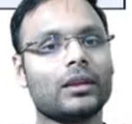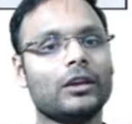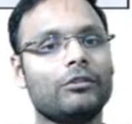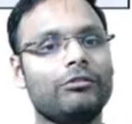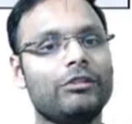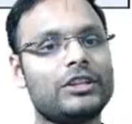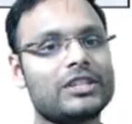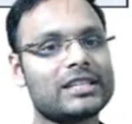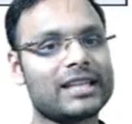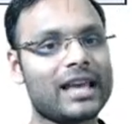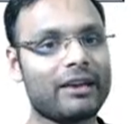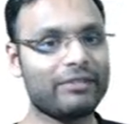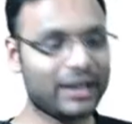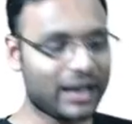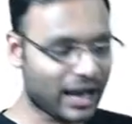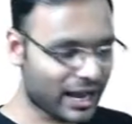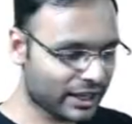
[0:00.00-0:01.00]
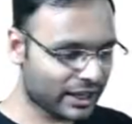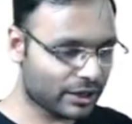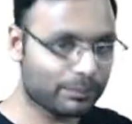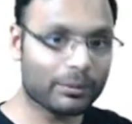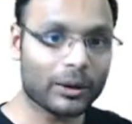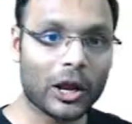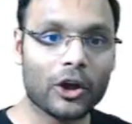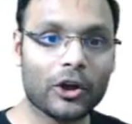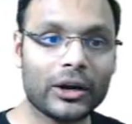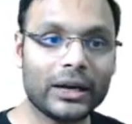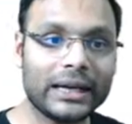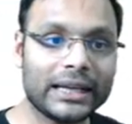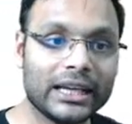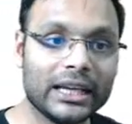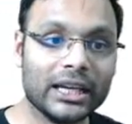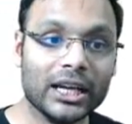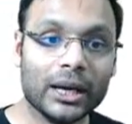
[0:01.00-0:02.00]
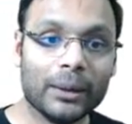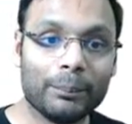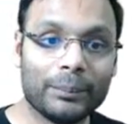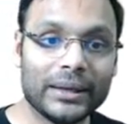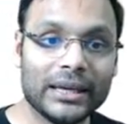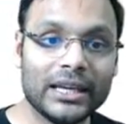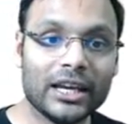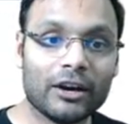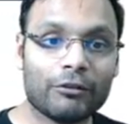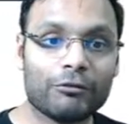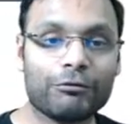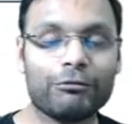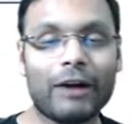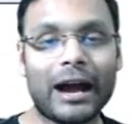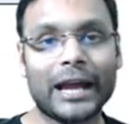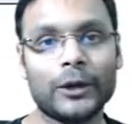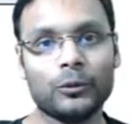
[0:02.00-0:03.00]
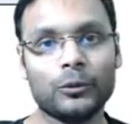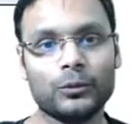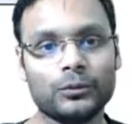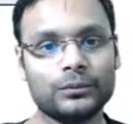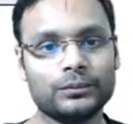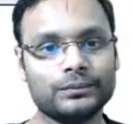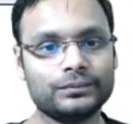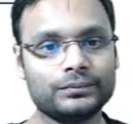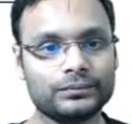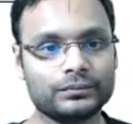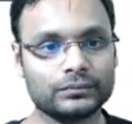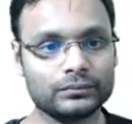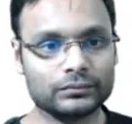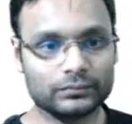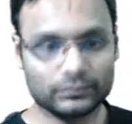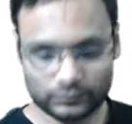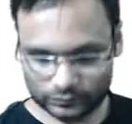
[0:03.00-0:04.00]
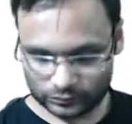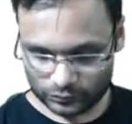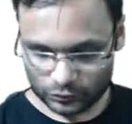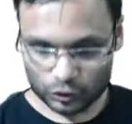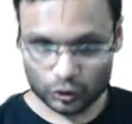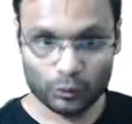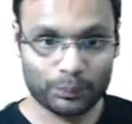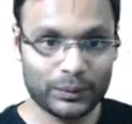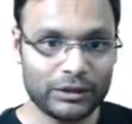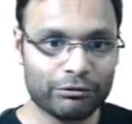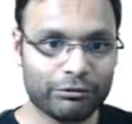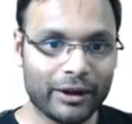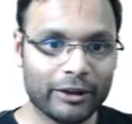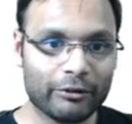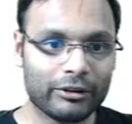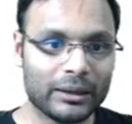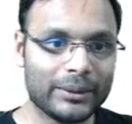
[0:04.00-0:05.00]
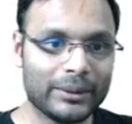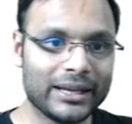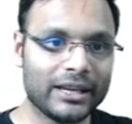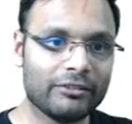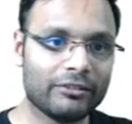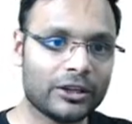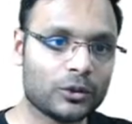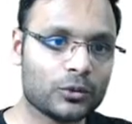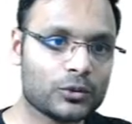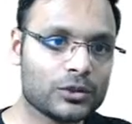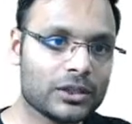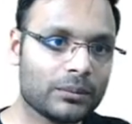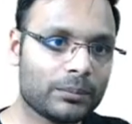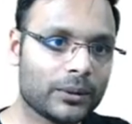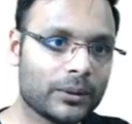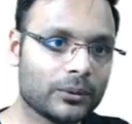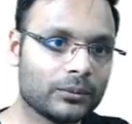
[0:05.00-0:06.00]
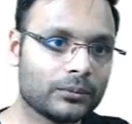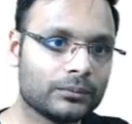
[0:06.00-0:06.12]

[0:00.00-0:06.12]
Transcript: Which is having higher priority? P5. So P5 will be given to CPU.